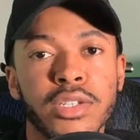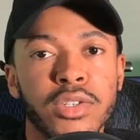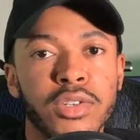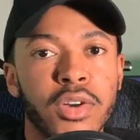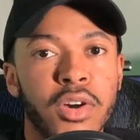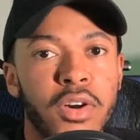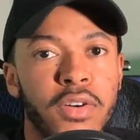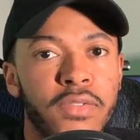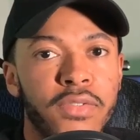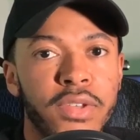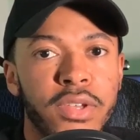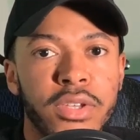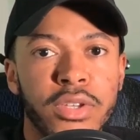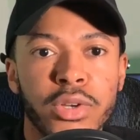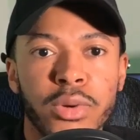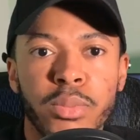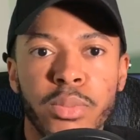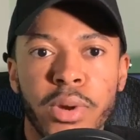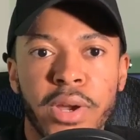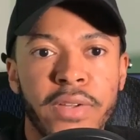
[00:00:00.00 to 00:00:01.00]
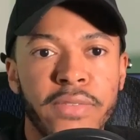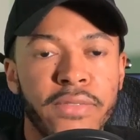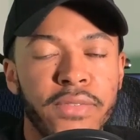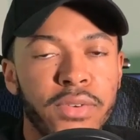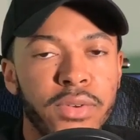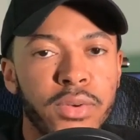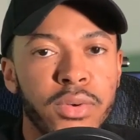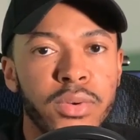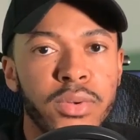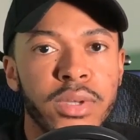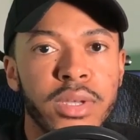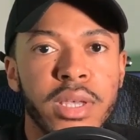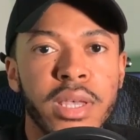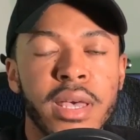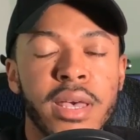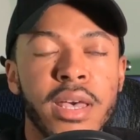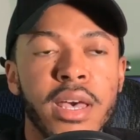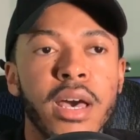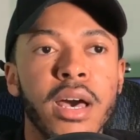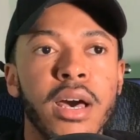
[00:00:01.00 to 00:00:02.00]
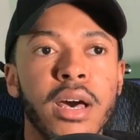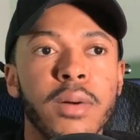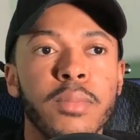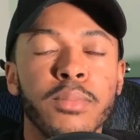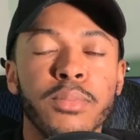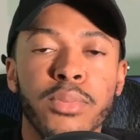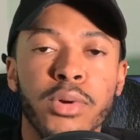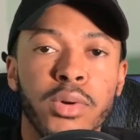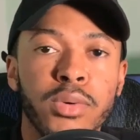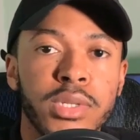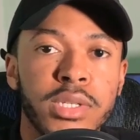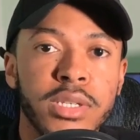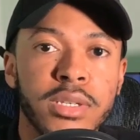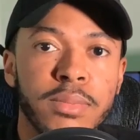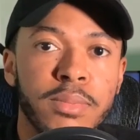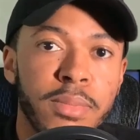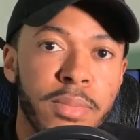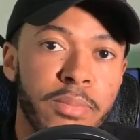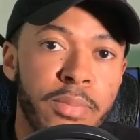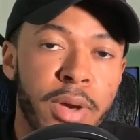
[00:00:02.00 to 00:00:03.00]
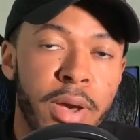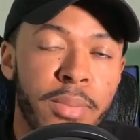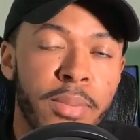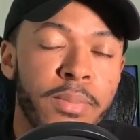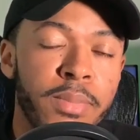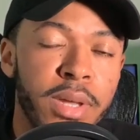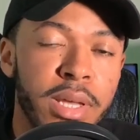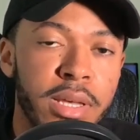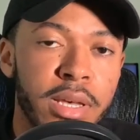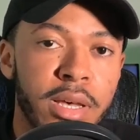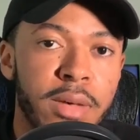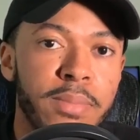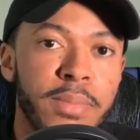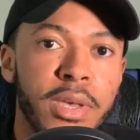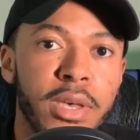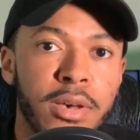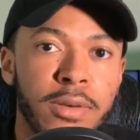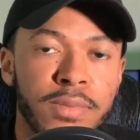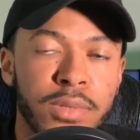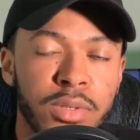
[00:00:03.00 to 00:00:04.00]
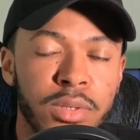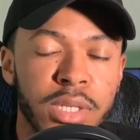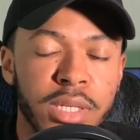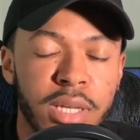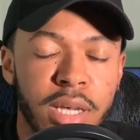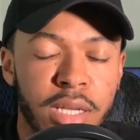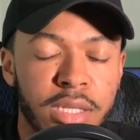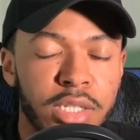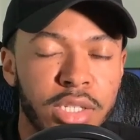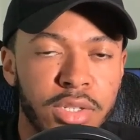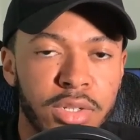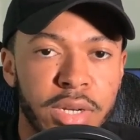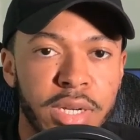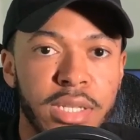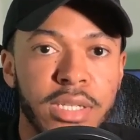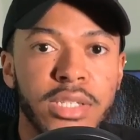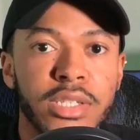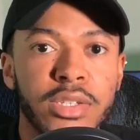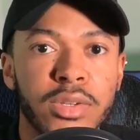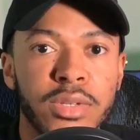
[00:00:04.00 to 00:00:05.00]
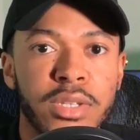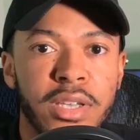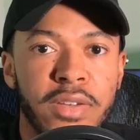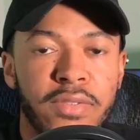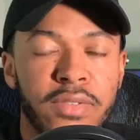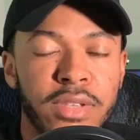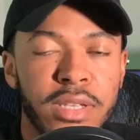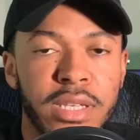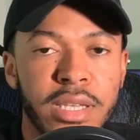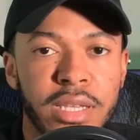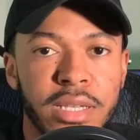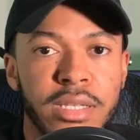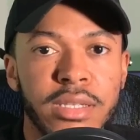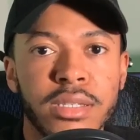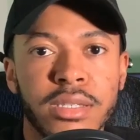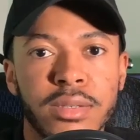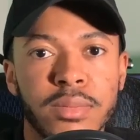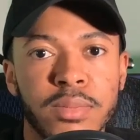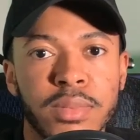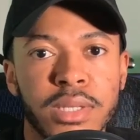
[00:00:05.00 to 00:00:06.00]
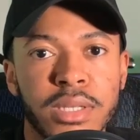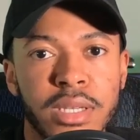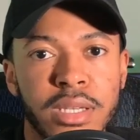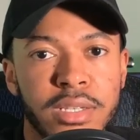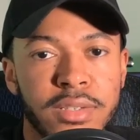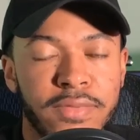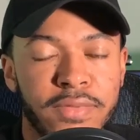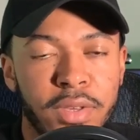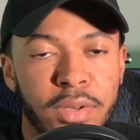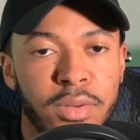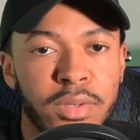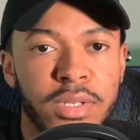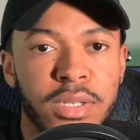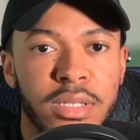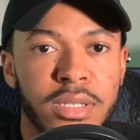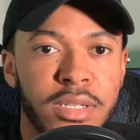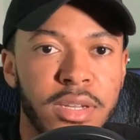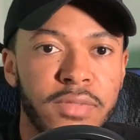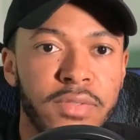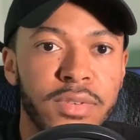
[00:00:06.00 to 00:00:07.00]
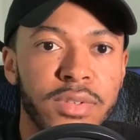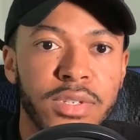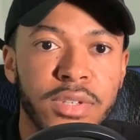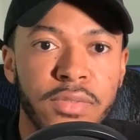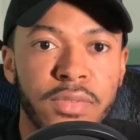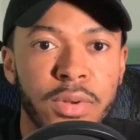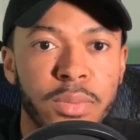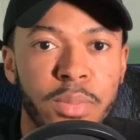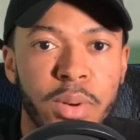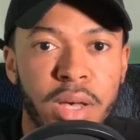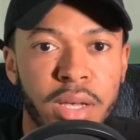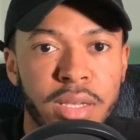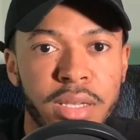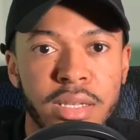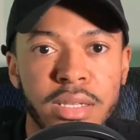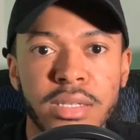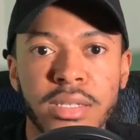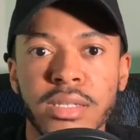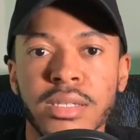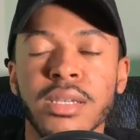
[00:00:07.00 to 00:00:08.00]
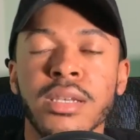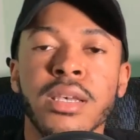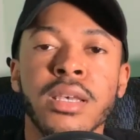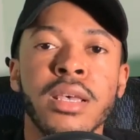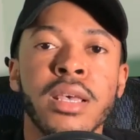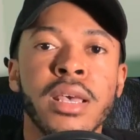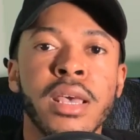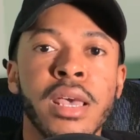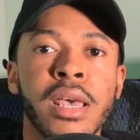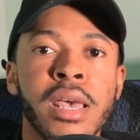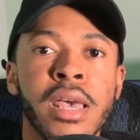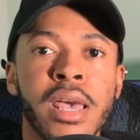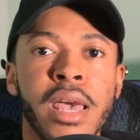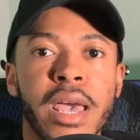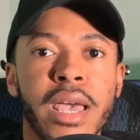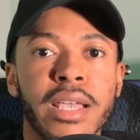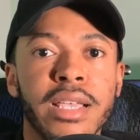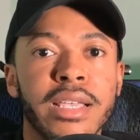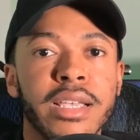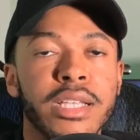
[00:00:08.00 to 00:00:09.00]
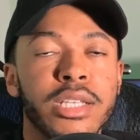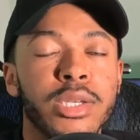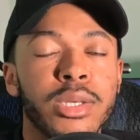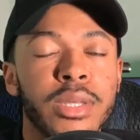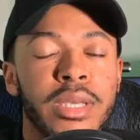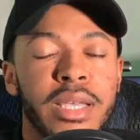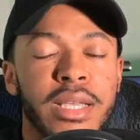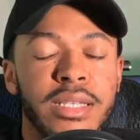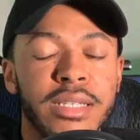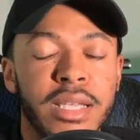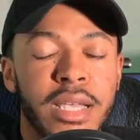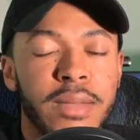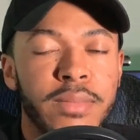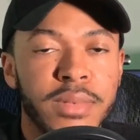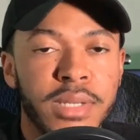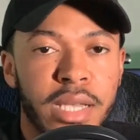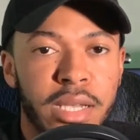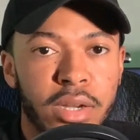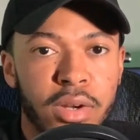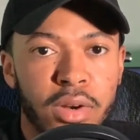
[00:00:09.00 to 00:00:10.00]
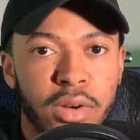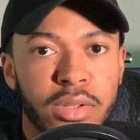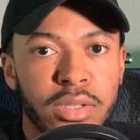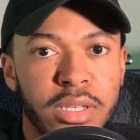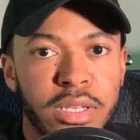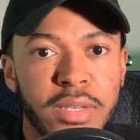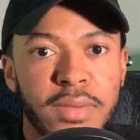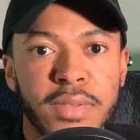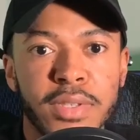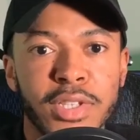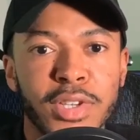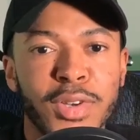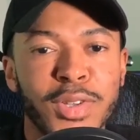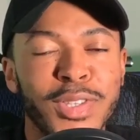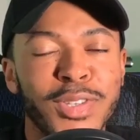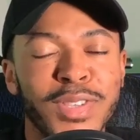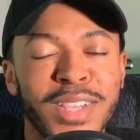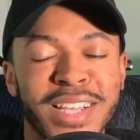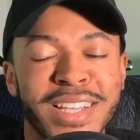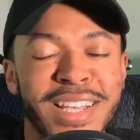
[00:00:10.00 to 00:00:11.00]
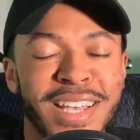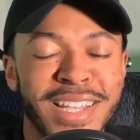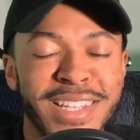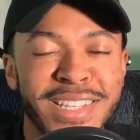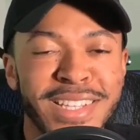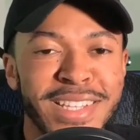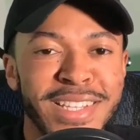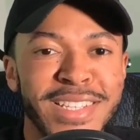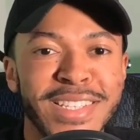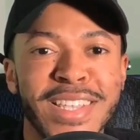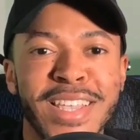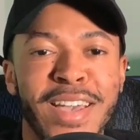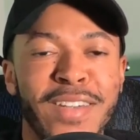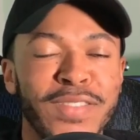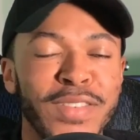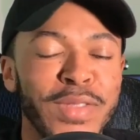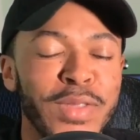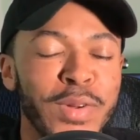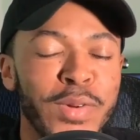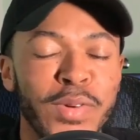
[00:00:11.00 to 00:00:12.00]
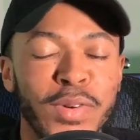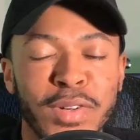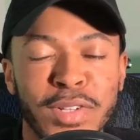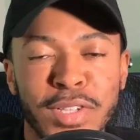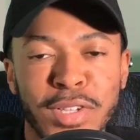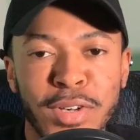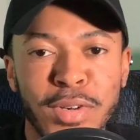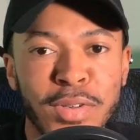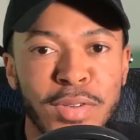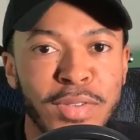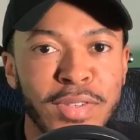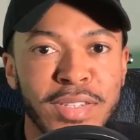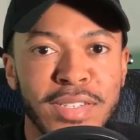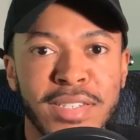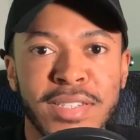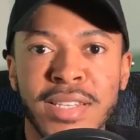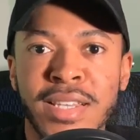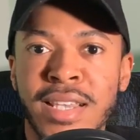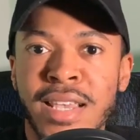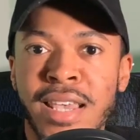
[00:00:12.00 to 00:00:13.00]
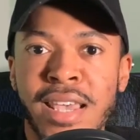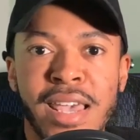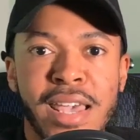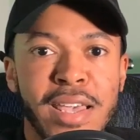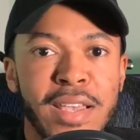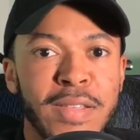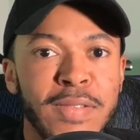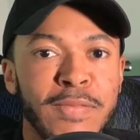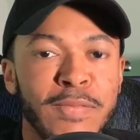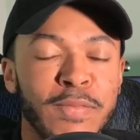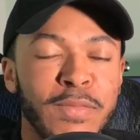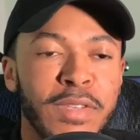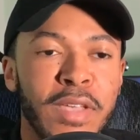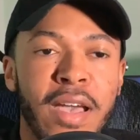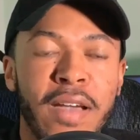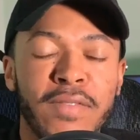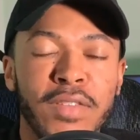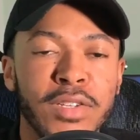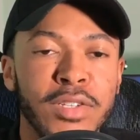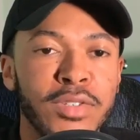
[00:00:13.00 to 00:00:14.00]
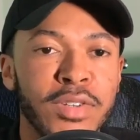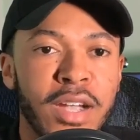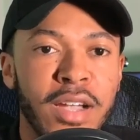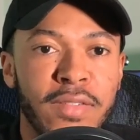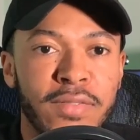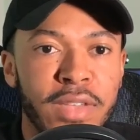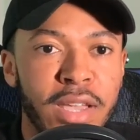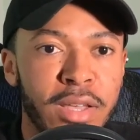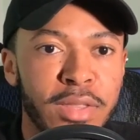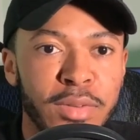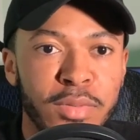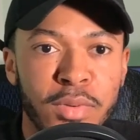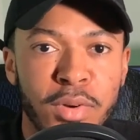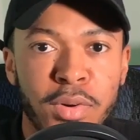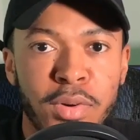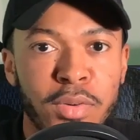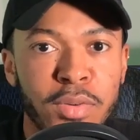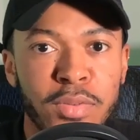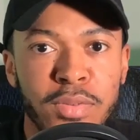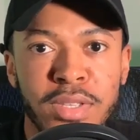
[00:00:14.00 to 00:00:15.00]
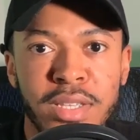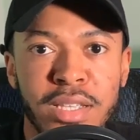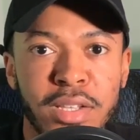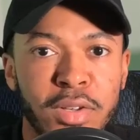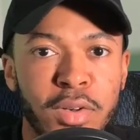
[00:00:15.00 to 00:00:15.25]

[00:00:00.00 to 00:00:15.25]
your coffee, your brain food, um, pro tip: peppermint gum helps you to concentrate, so definitely get some sticks of those to shove, shove in your pockets, and get to the exam site early. Don't do like I did: have to throw on clothes and have to drive down the road in a